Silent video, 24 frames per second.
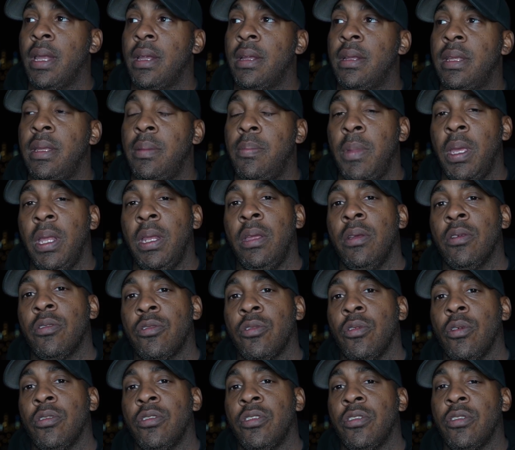of the media
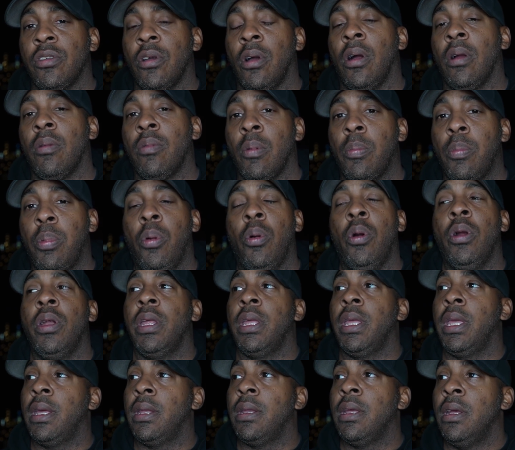sources are
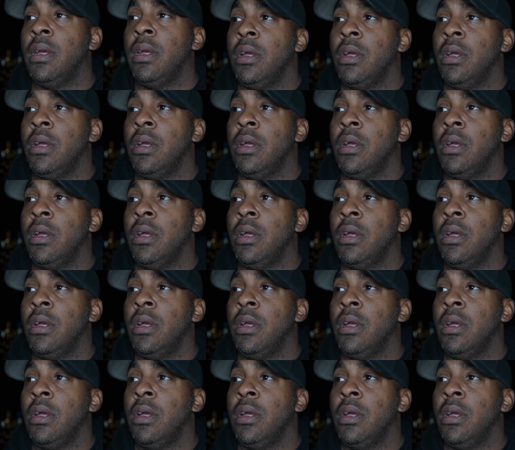reporting it.